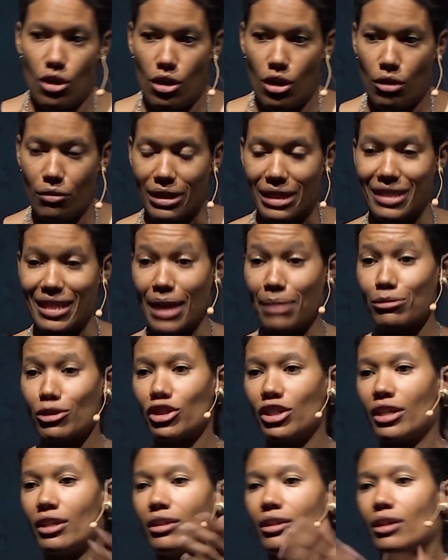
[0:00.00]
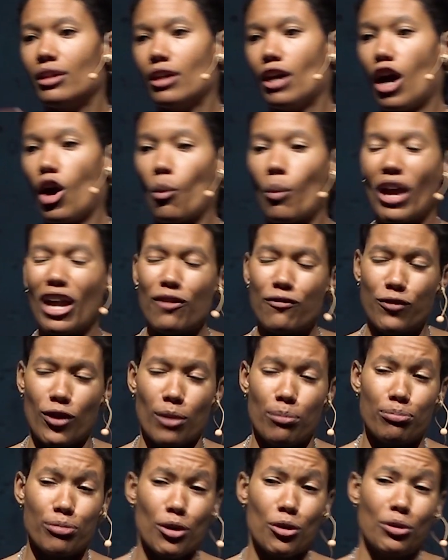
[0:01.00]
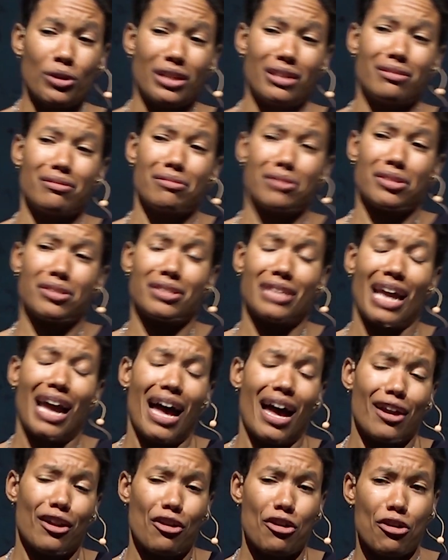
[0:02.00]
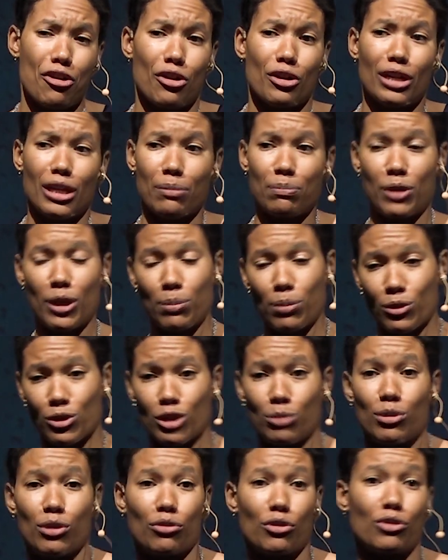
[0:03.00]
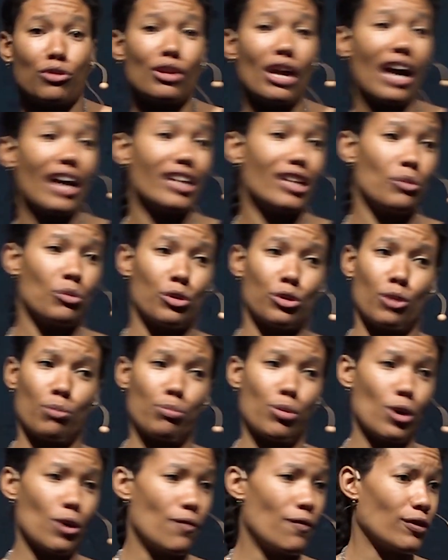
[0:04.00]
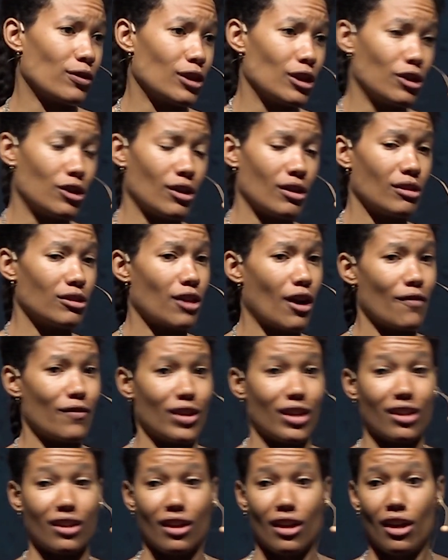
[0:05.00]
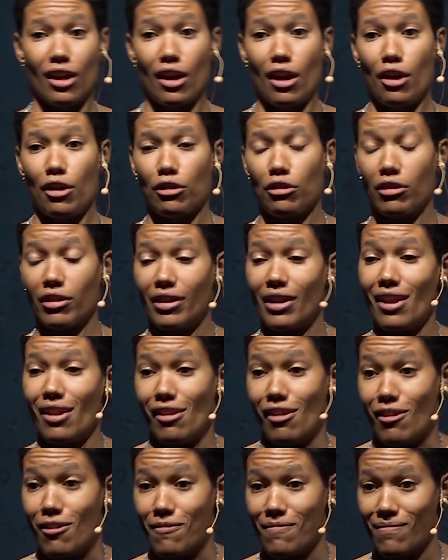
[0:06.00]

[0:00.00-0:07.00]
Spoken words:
a redemption, a way for broken, sad, hurting people to be reunited with a perfectly good, loving Creator.